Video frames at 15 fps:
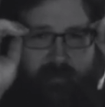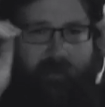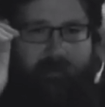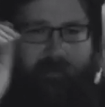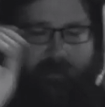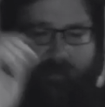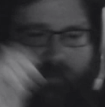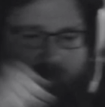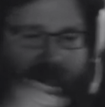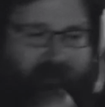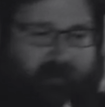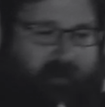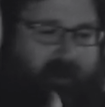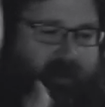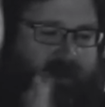up on my
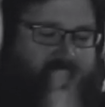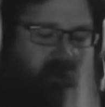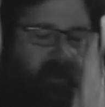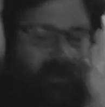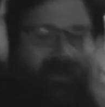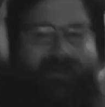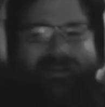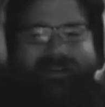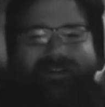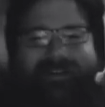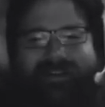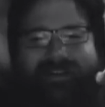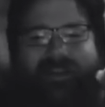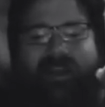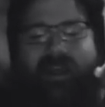petard.
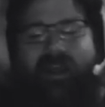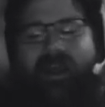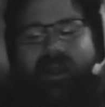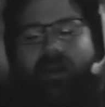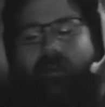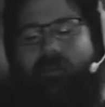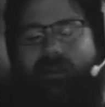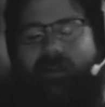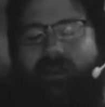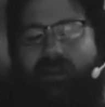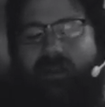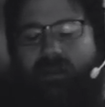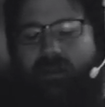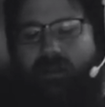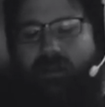But
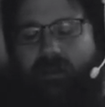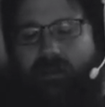if